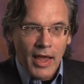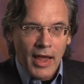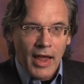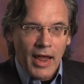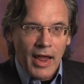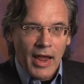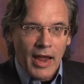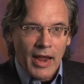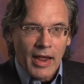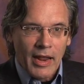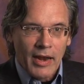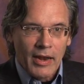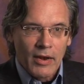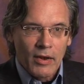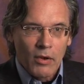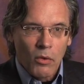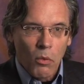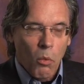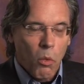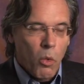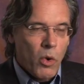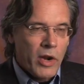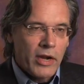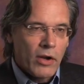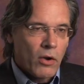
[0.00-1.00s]
And
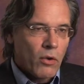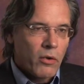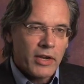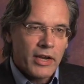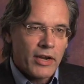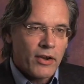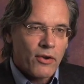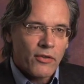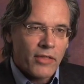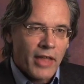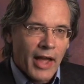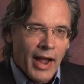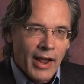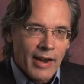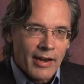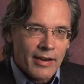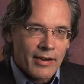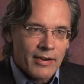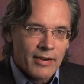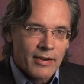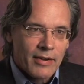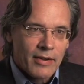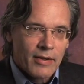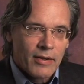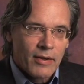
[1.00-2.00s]
we don't hear that.
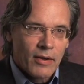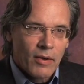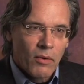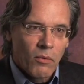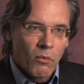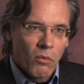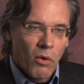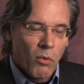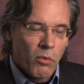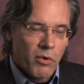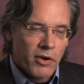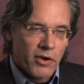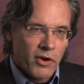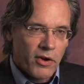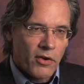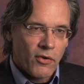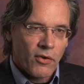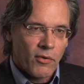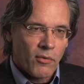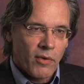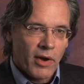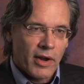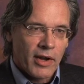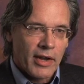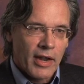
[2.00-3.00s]
What we're
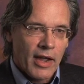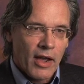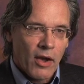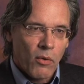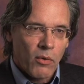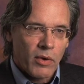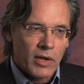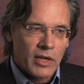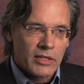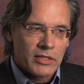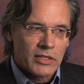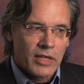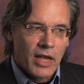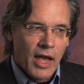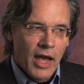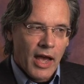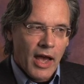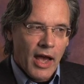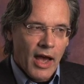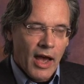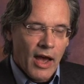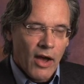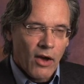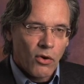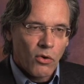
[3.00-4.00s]
hearing right now is,
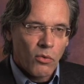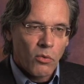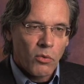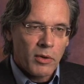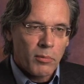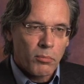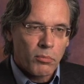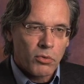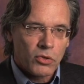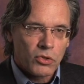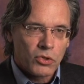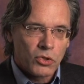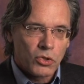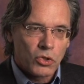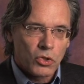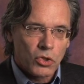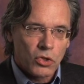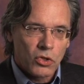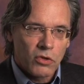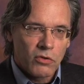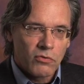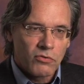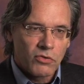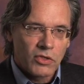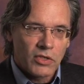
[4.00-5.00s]
how do we
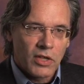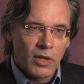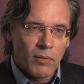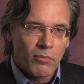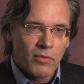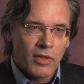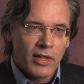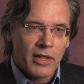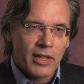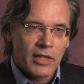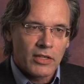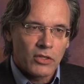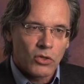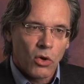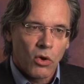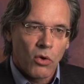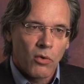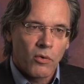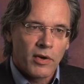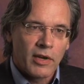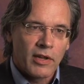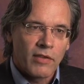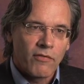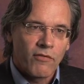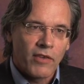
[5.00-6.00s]
preserve something that's
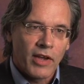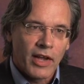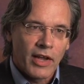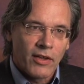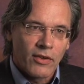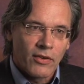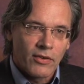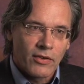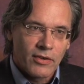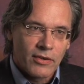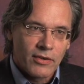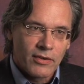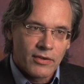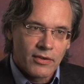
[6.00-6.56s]
already failed?